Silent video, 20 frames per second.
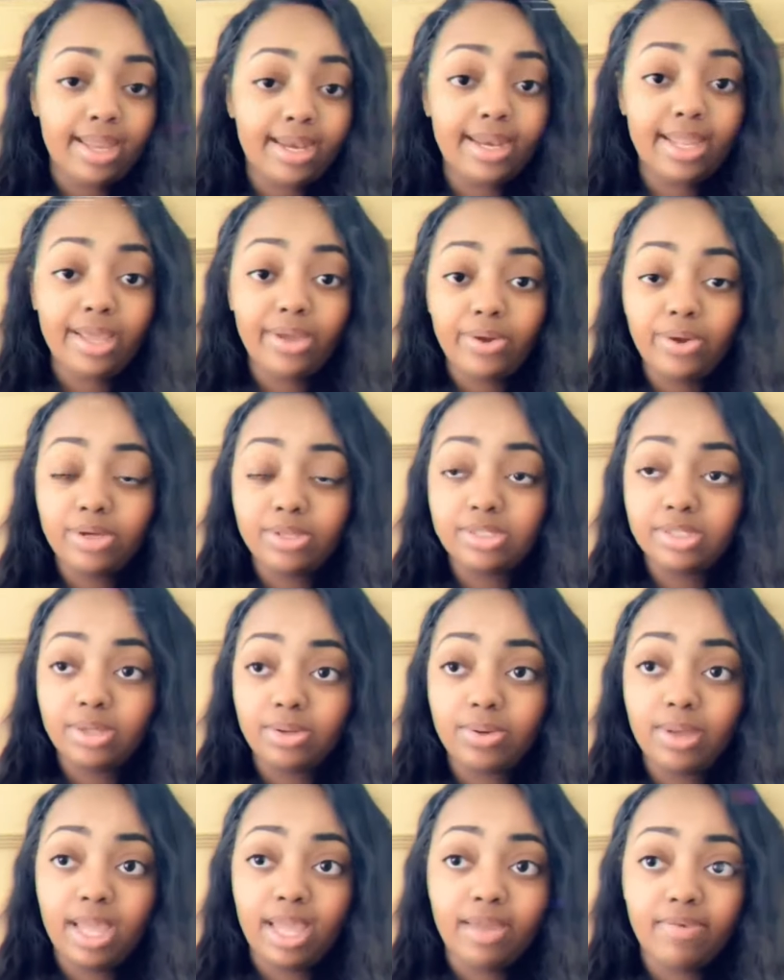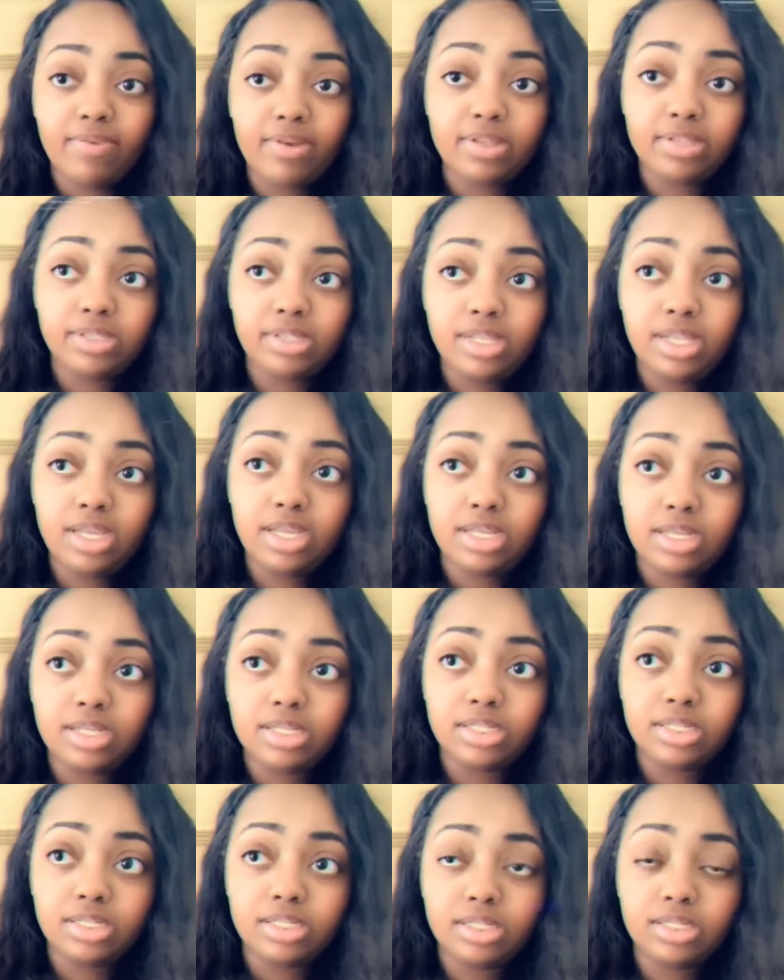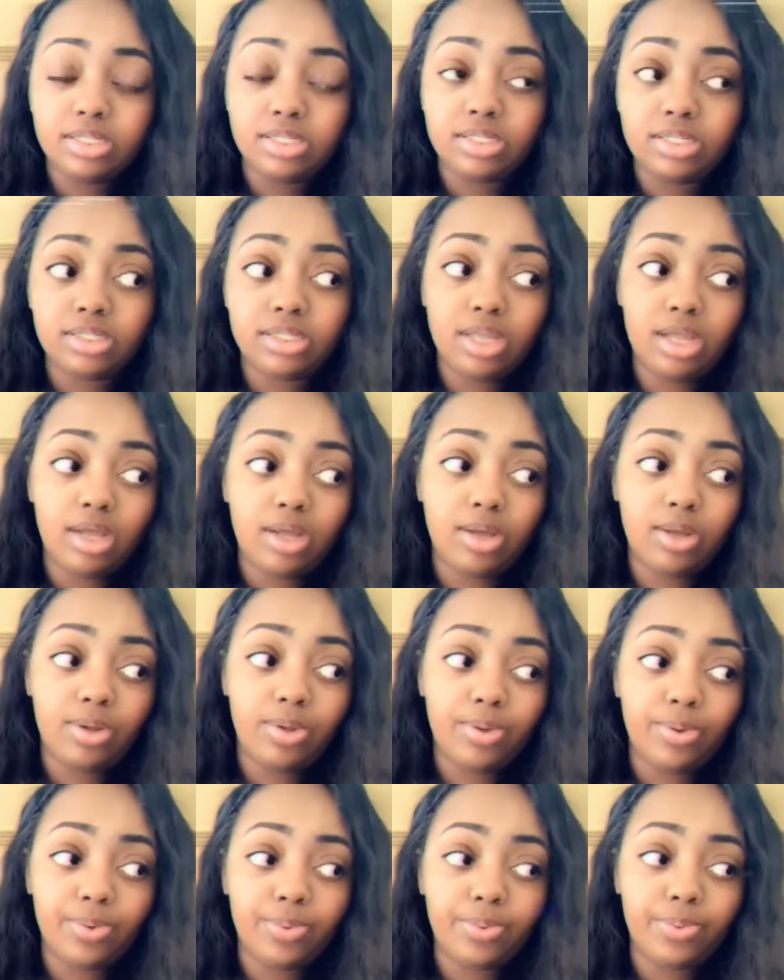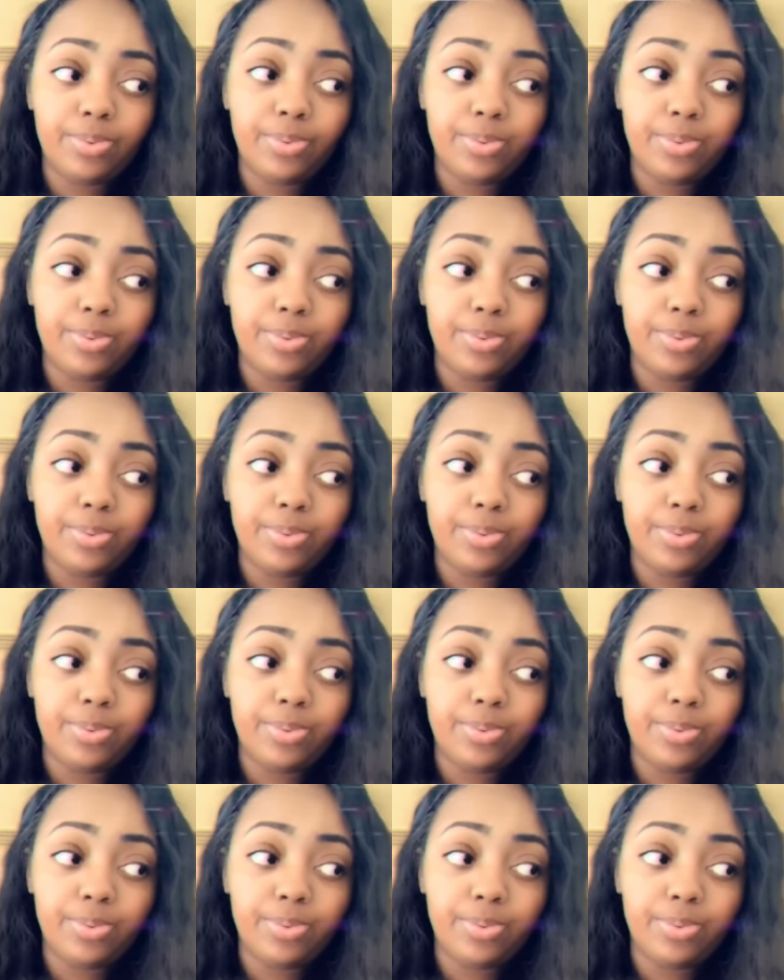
They also gave us lunch, so